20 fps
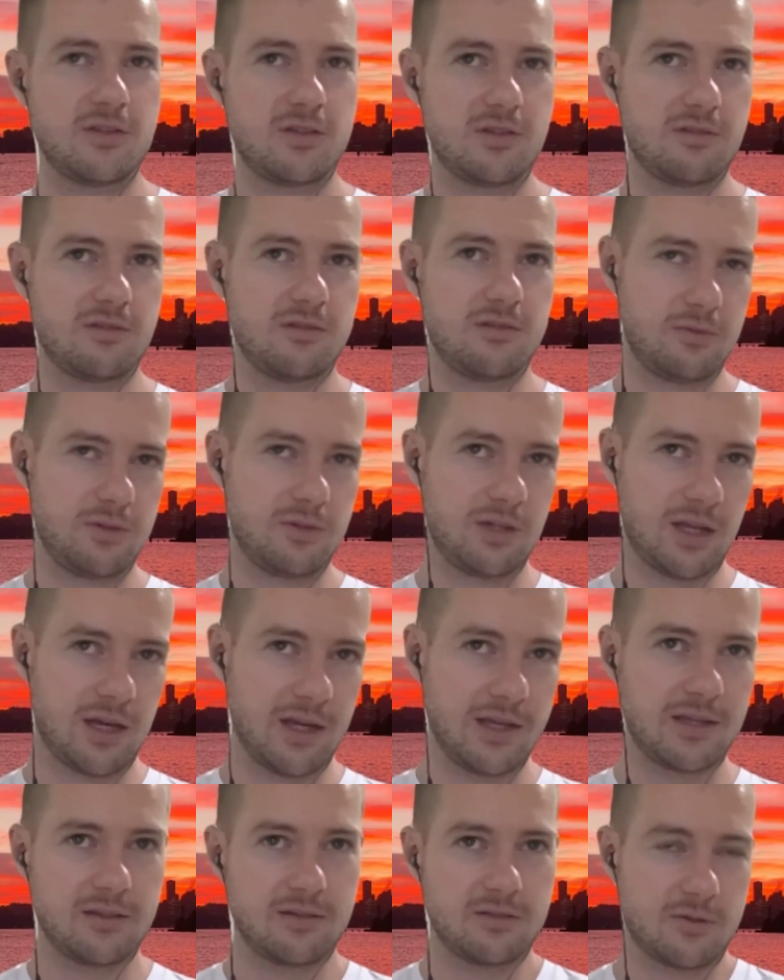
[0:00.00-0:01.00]
as you would
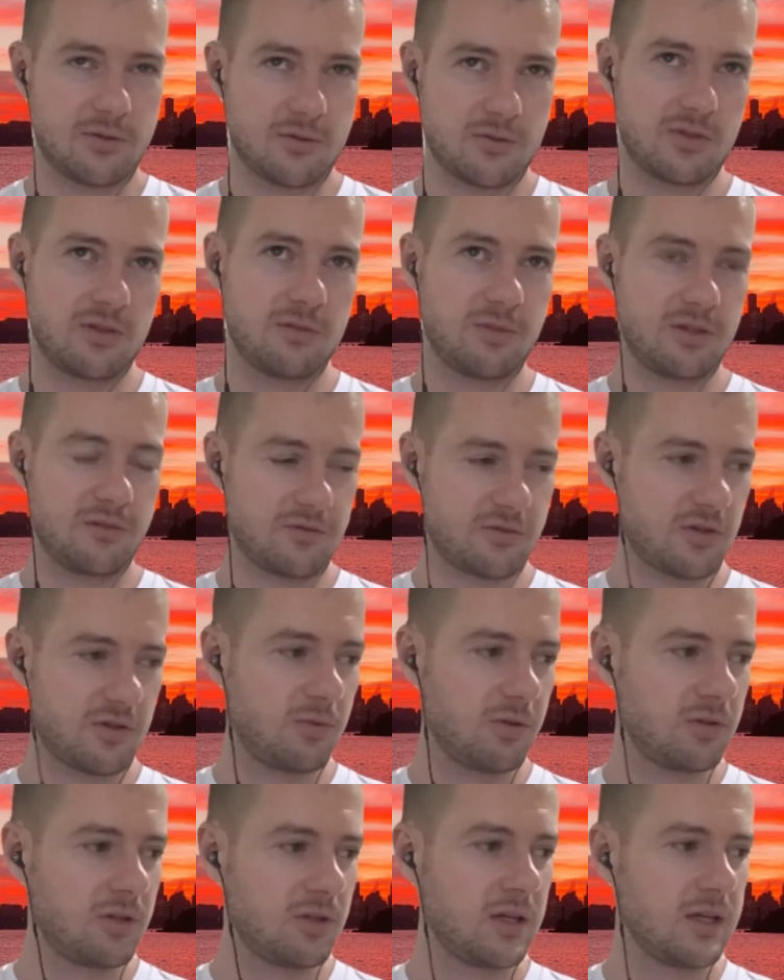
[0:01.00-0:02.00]
like and causing a bit of
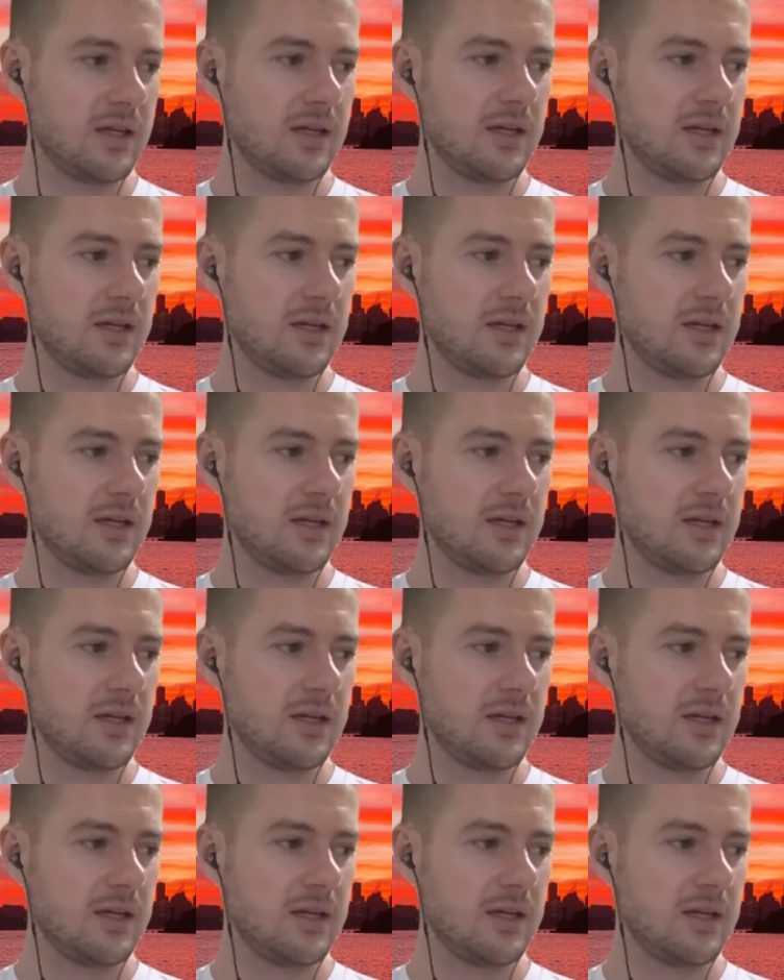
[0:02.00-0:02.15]
trouble.